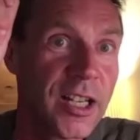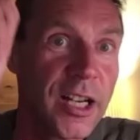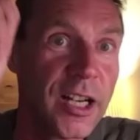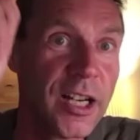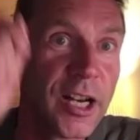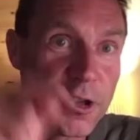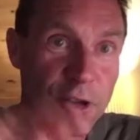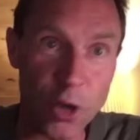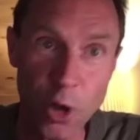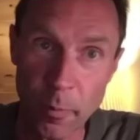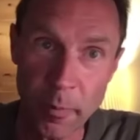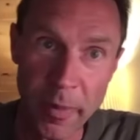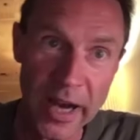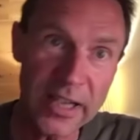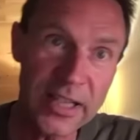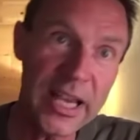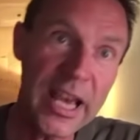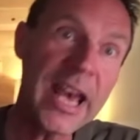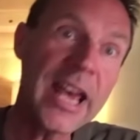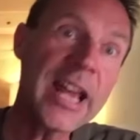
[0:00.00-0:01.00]
So by
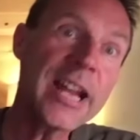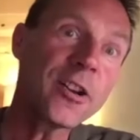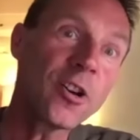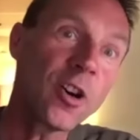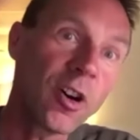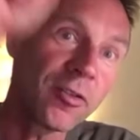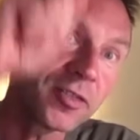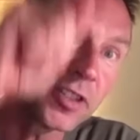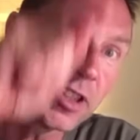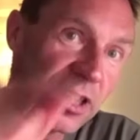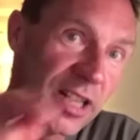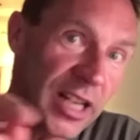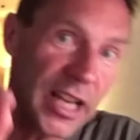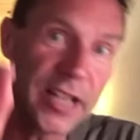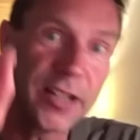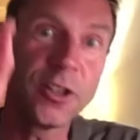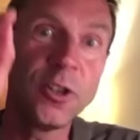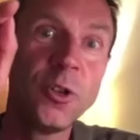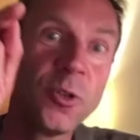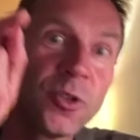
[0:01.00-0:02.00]
the end of the day,
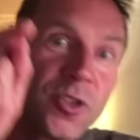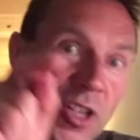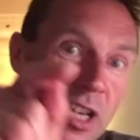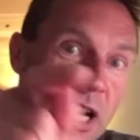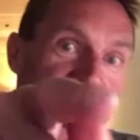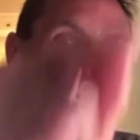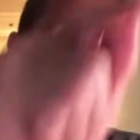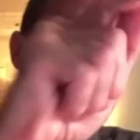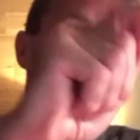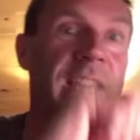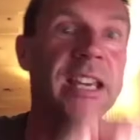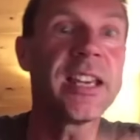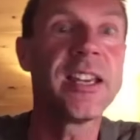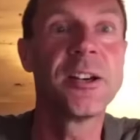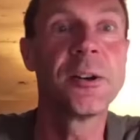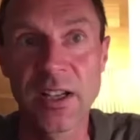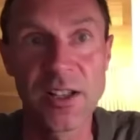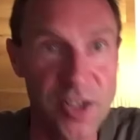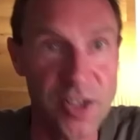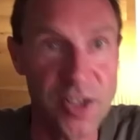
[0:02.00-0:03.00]
the UCI
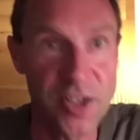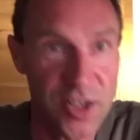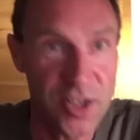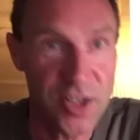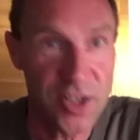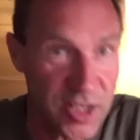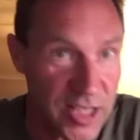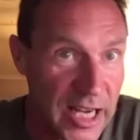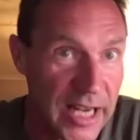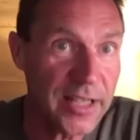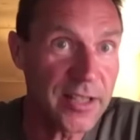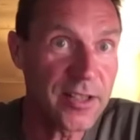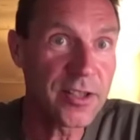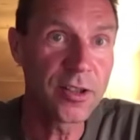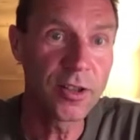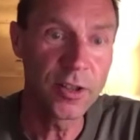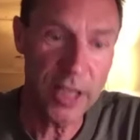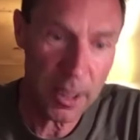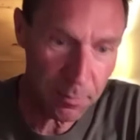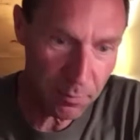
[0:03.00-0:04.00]
signs,
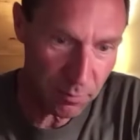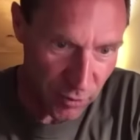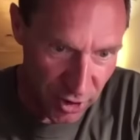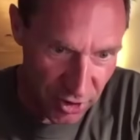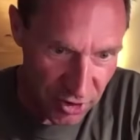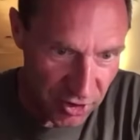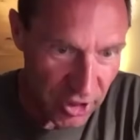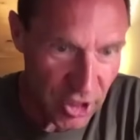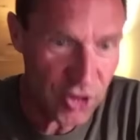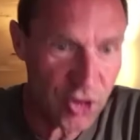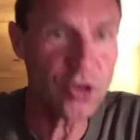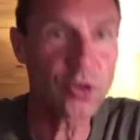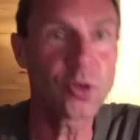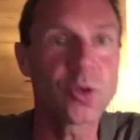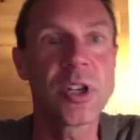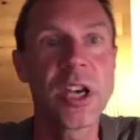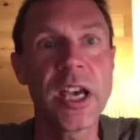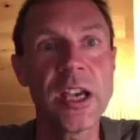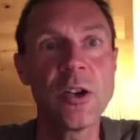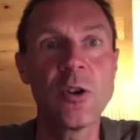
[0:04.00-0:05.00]
yep, the stage is
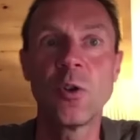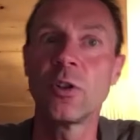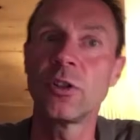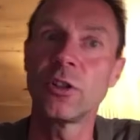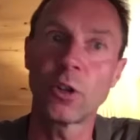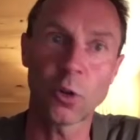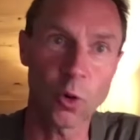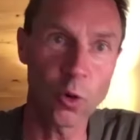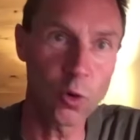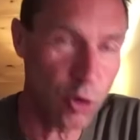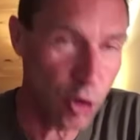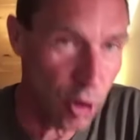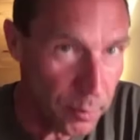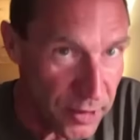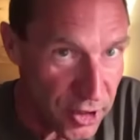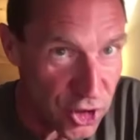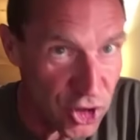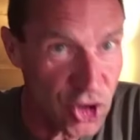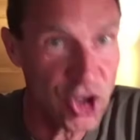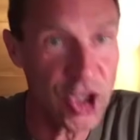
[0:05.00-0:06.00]
okay, the road
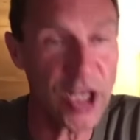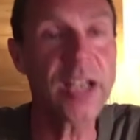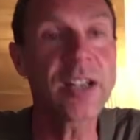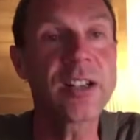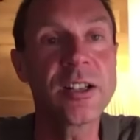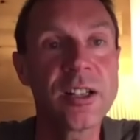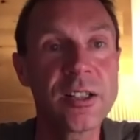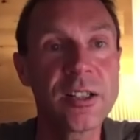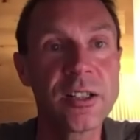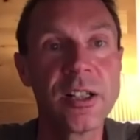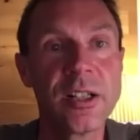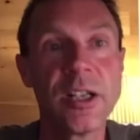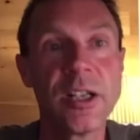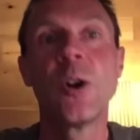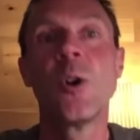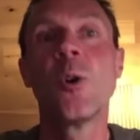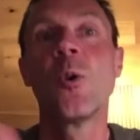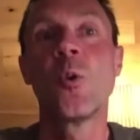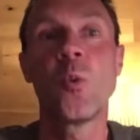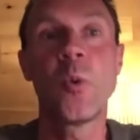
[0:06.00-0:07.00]
commission checked it,
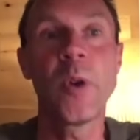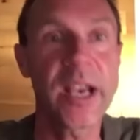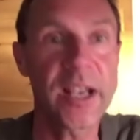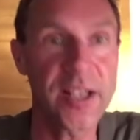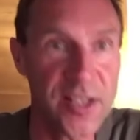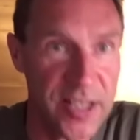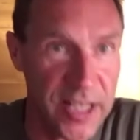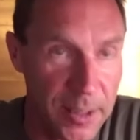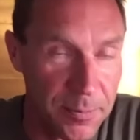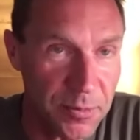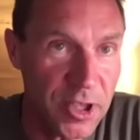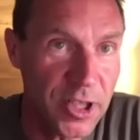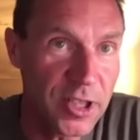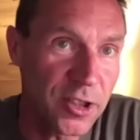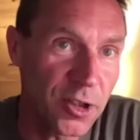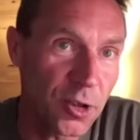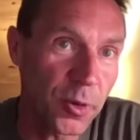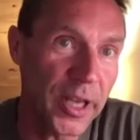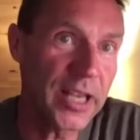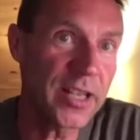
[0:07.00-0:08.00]
we accept
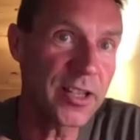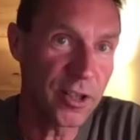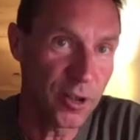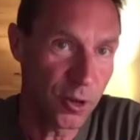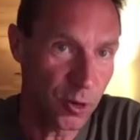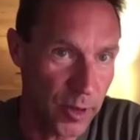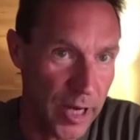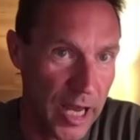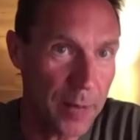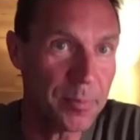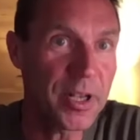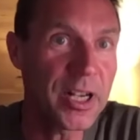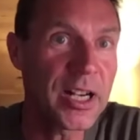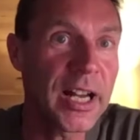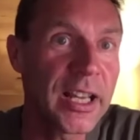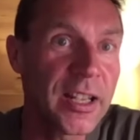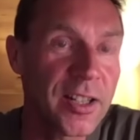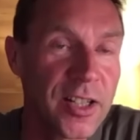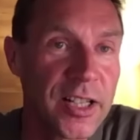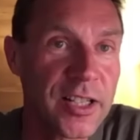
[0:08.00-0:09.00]
the race to happen
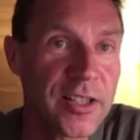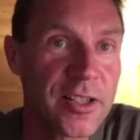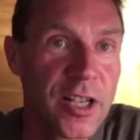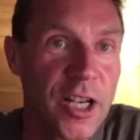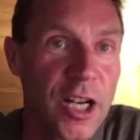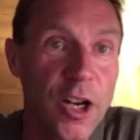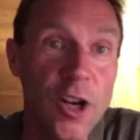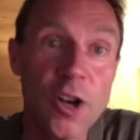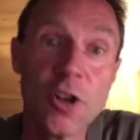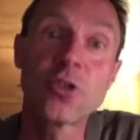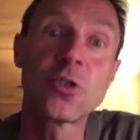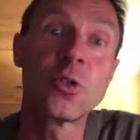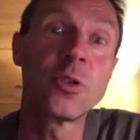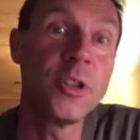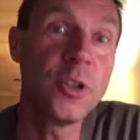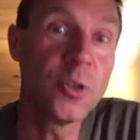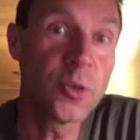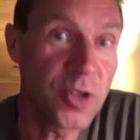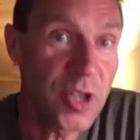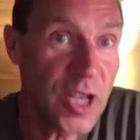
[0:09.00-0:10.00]
like this. So
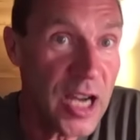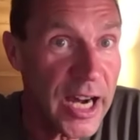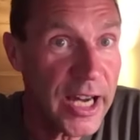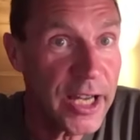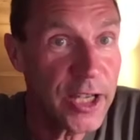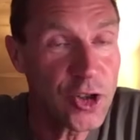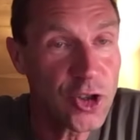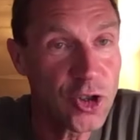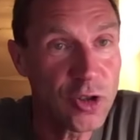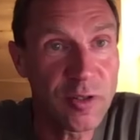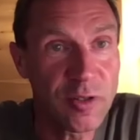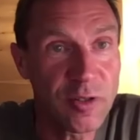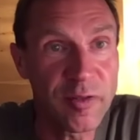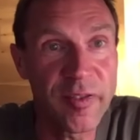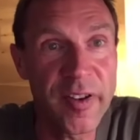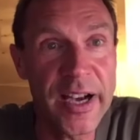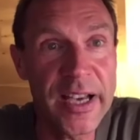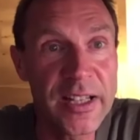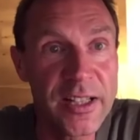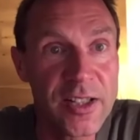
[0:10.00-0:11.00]
the UCI should
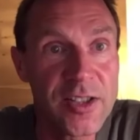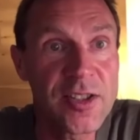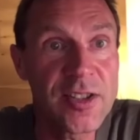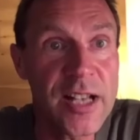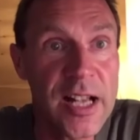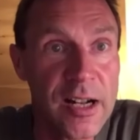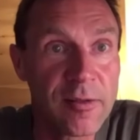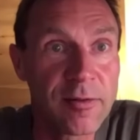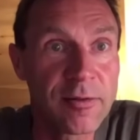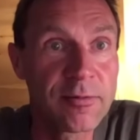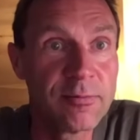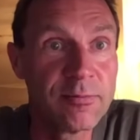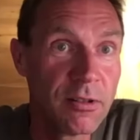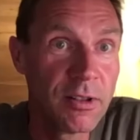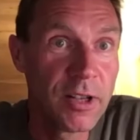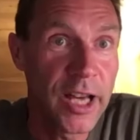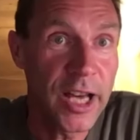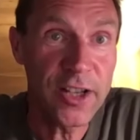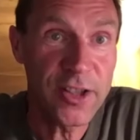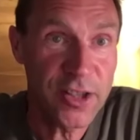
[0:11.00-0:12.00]
fine itself.
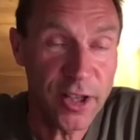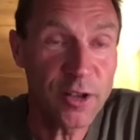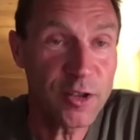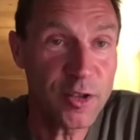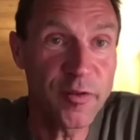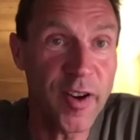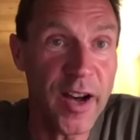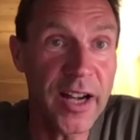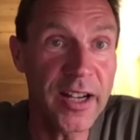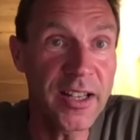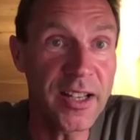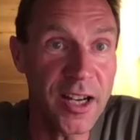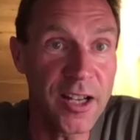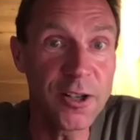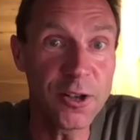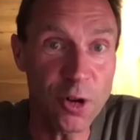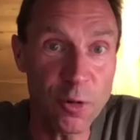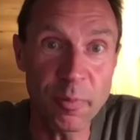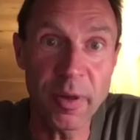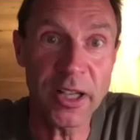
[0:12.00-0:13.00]
It sounds funny, I
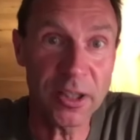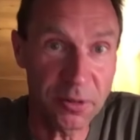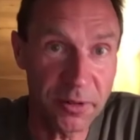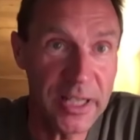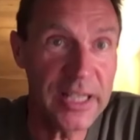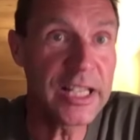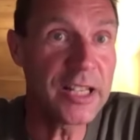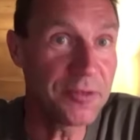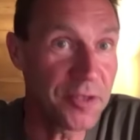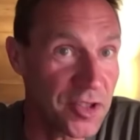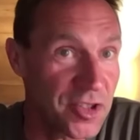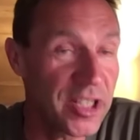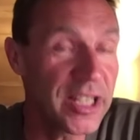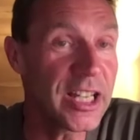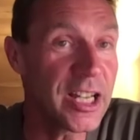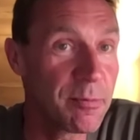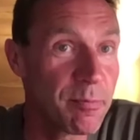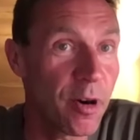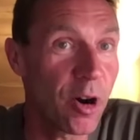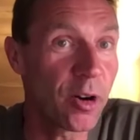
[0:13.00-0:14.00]
know, but really, if you
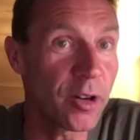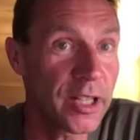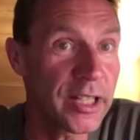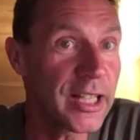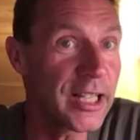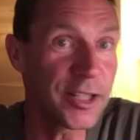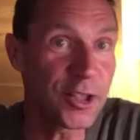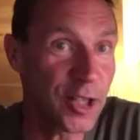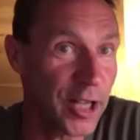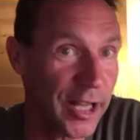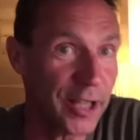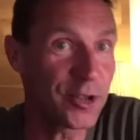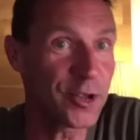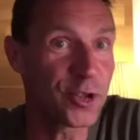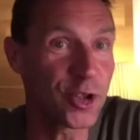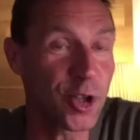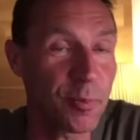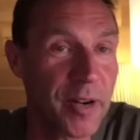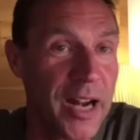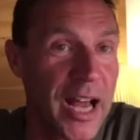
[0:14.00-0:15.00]
think about it and you
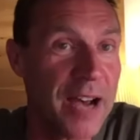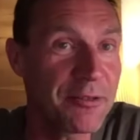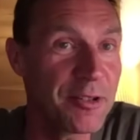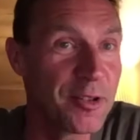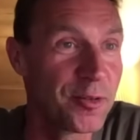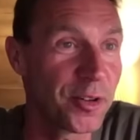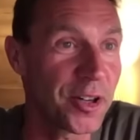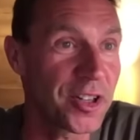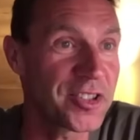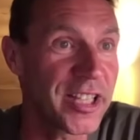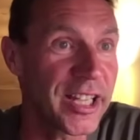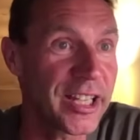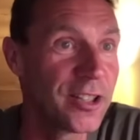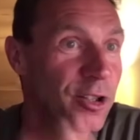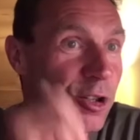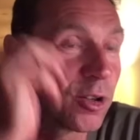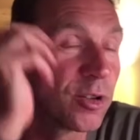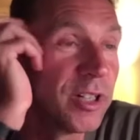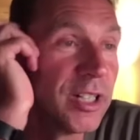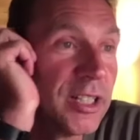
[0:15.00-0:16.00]
stop laughing for a second,
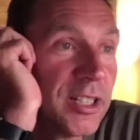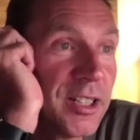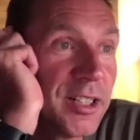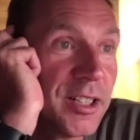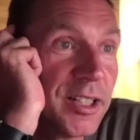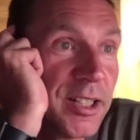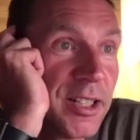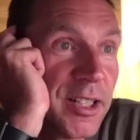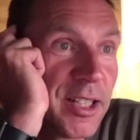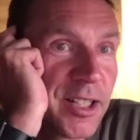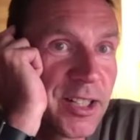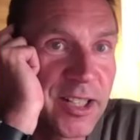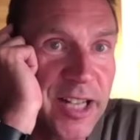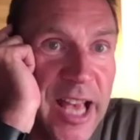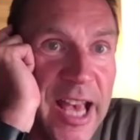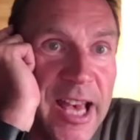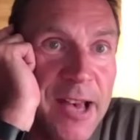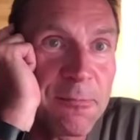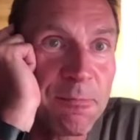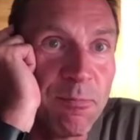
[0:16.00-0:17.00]
you go,
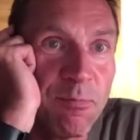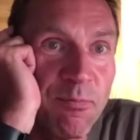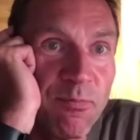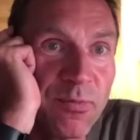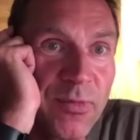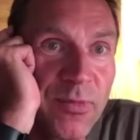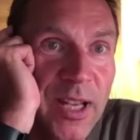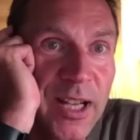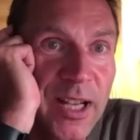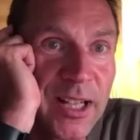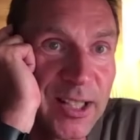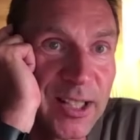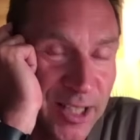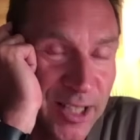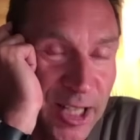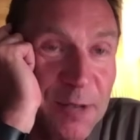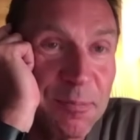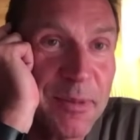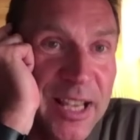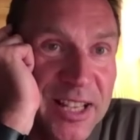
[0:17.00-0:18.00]
damn,
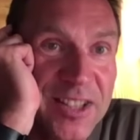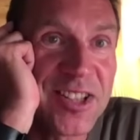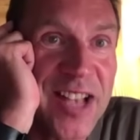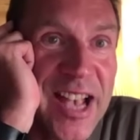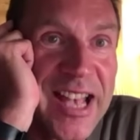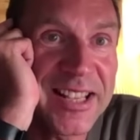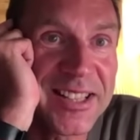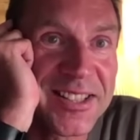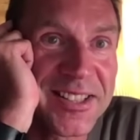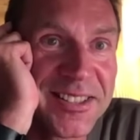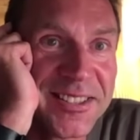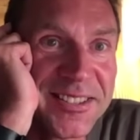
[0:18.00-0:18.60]
that makes sense.